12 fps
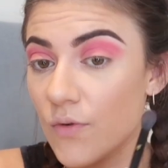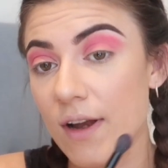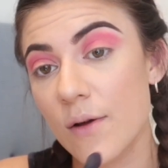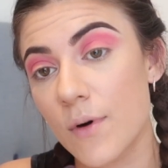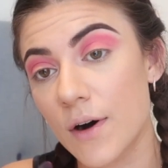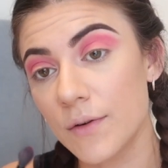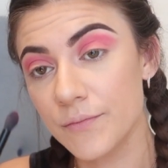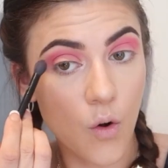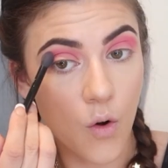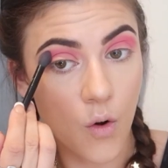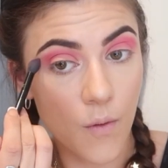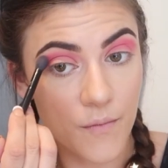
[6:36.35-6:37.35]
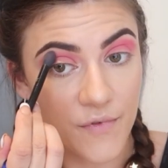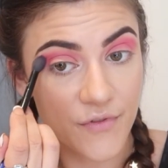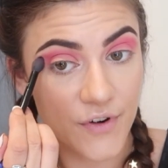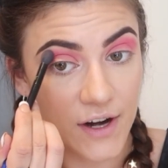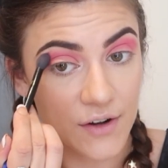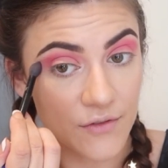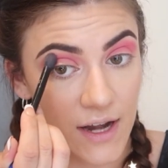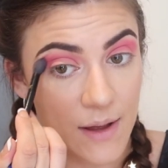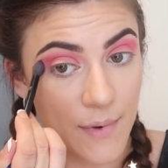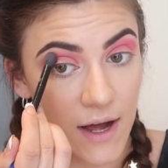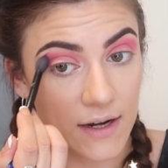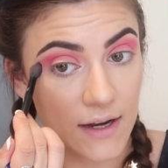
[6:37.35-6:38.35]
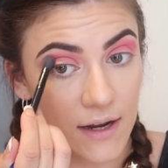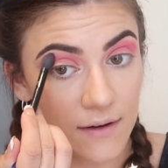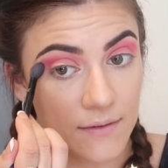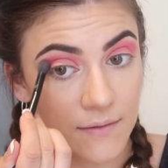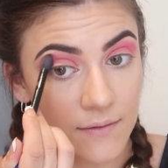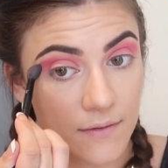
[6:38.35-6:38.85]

Really well or freaking really badly.